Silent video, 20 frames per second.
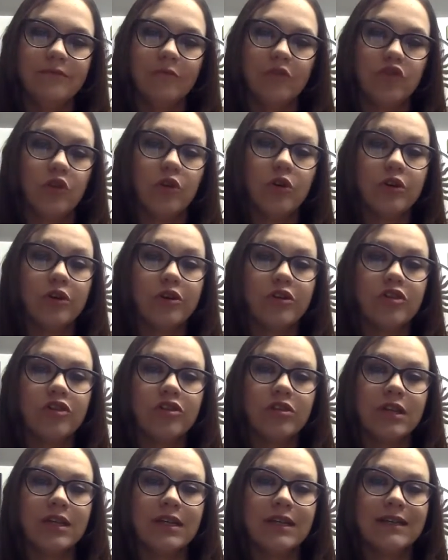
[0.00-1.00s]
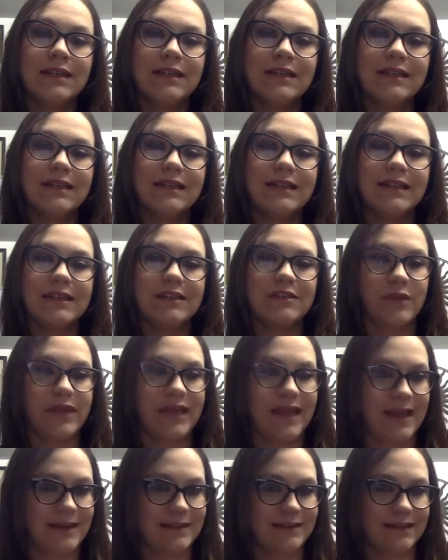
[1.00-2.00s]
George is
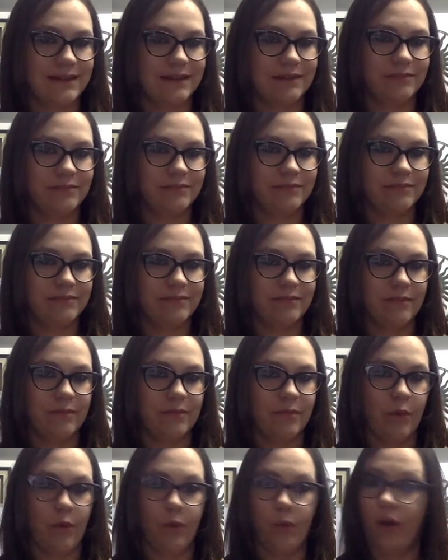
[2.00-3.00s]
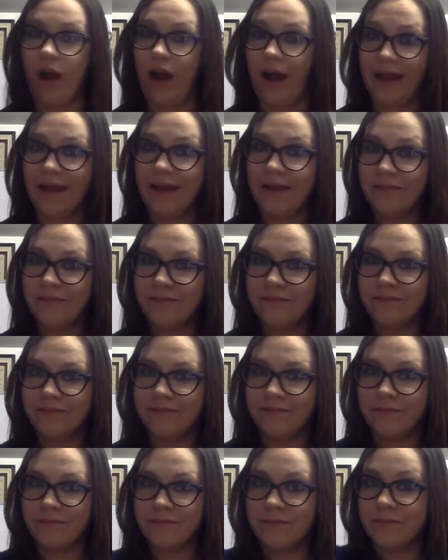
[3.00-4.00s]
reacting. Why?
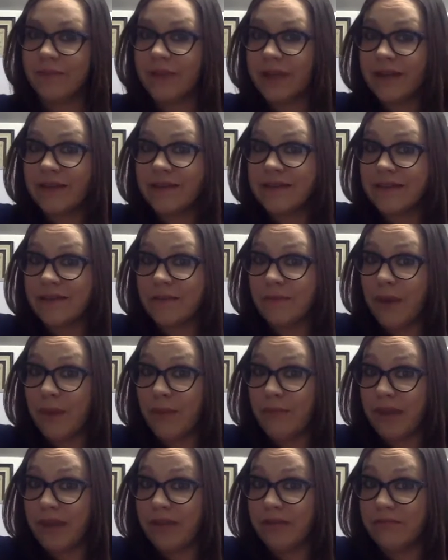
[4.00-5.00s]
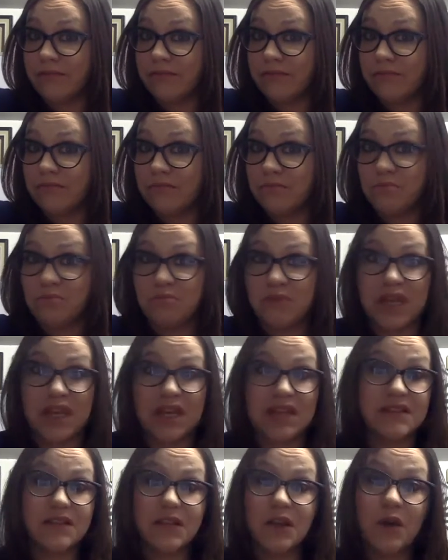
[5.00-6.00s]
Because he's a puppy. He
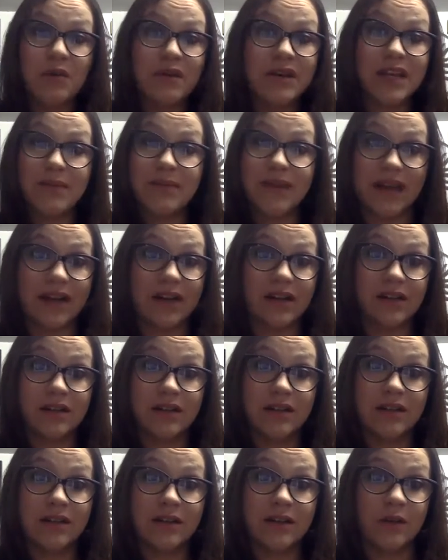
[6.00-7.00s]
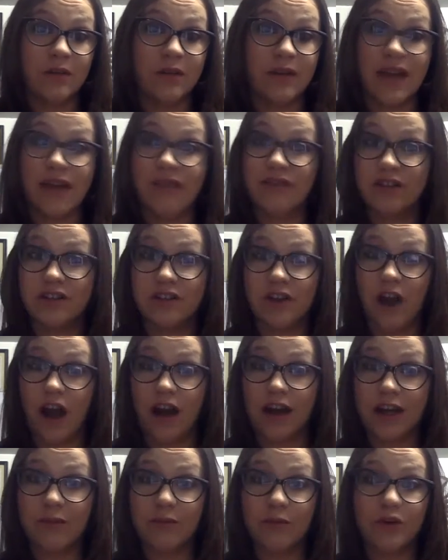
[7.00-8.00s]
doesn't know any better. We haven't
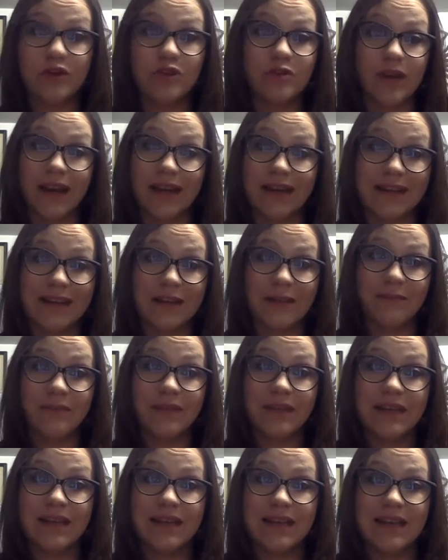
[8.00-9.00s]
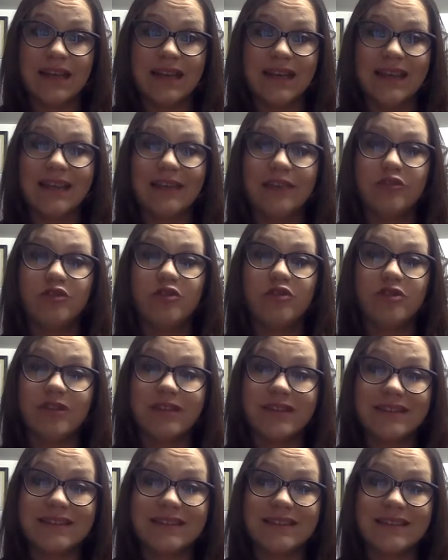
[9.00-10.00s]
taught him or trained him. He's
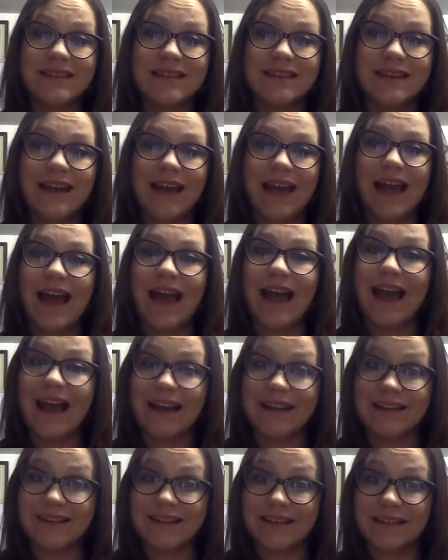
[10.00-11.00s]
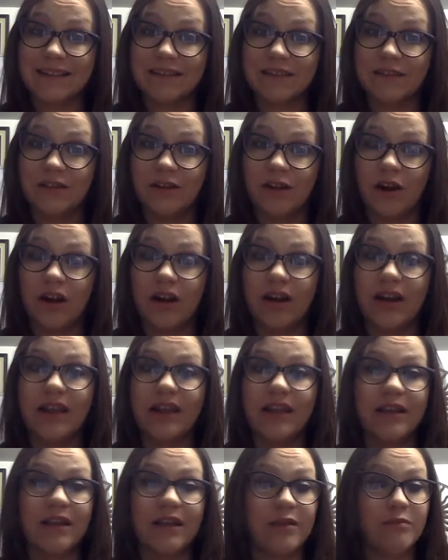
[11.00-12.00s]
just acting on
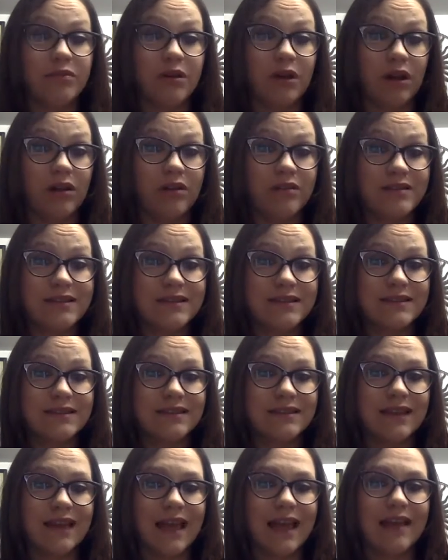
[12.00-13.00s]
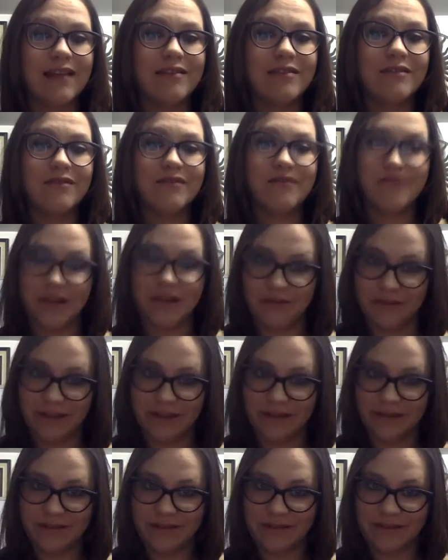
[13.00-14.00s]
impulse and
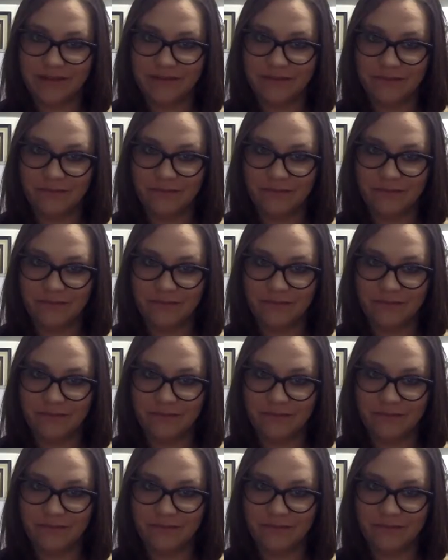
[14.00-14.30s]
feelings.